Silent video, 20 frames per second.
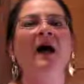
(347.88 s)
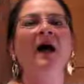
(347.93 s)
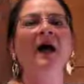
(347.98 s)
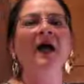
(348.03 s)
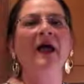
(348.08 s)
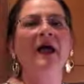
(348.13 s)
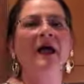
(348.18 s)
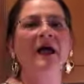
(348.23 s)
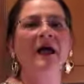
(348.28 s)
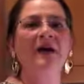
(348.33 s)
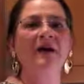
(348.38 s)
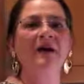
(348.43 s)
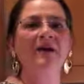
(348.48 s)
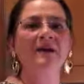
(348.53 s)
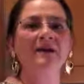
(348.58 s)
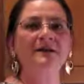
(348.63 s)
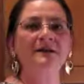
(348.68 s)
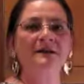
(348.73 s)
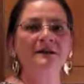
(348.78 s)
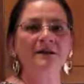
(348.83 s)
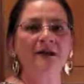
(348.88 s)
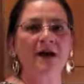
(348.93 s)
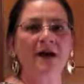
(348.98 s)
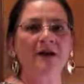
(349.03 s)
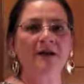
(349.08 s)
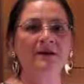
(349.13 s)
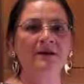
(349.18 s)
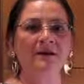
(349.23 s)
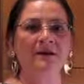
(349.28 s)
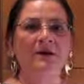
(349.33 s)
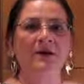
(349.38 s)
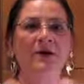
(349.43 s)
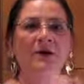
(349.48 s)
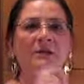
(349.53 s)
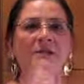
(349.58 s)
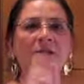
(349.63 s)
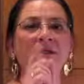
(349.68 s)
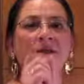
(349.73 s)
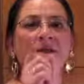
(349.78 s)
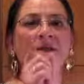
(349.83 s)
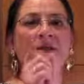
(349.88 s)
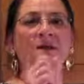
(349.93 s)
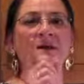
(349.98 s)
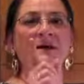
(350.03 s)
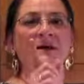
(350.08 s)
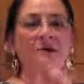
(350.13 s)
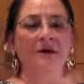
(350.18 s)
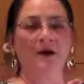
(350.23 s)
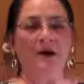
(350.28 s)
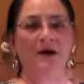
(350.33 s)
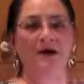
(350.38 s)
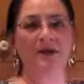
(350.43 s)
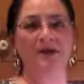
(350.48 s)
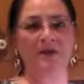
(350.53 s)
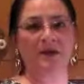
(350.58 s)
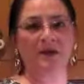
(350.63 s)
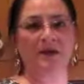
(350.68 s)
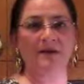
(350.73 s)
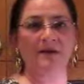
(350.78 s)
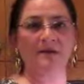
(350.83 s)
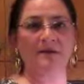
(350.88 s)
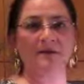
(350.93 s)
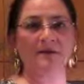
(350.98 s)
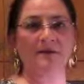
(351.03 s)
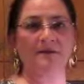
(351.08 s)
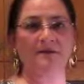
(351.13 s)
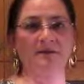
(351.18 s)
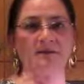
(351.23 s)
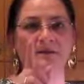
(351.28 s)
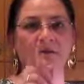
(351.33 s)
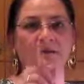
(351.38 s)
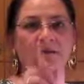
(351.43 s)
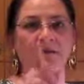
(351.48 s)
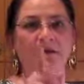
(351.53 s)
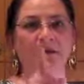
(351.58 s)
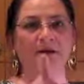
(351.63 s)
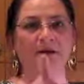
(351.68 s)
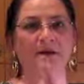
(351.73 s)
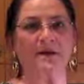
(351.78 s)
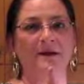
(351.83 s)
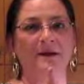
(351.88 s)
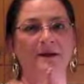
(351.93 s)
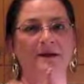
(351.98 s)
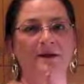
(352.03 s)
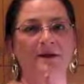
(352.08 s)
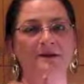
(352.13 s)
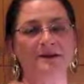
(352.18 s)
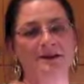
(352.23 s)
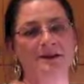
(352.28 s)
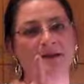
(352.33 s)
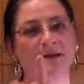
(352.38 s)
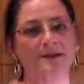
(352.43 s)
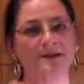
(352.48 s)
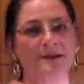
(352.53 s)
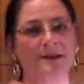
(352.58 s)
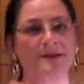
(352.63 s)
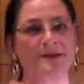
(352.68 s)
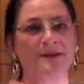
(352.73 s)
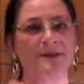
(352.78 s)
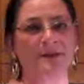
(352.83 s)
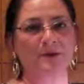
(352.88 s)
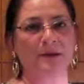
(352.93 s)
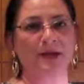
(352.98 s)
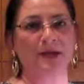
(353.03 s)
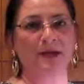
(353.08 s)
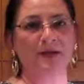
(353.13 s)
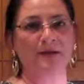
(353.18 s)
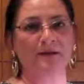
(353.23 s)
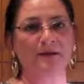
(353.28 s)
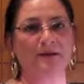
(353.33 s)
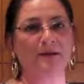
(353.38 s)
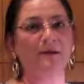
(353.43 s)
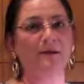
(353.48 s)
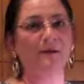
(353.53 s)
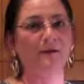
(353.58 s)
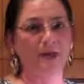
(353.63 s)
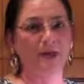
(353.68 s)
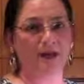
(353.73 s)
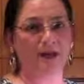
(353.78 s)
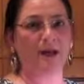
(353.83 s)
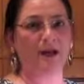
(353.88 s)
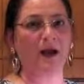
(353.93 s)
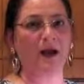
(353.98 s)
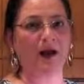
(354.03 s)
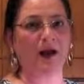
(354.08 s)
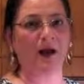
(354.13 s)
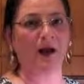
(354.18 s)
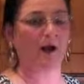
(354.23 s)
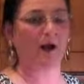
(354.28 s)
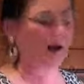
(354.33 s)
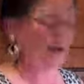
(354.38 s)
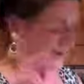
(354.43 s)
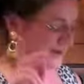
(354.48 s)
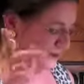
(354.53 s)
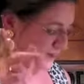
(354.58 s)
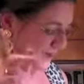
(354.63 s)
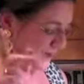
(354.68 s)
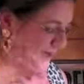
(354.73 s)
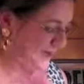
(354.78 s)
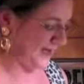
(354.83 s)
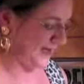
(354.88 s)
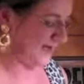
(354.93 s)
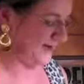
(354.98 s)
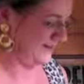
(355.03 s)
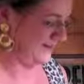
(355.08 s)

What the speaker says: hair is not only a condiment, it's an accessory. Pet hair, okay?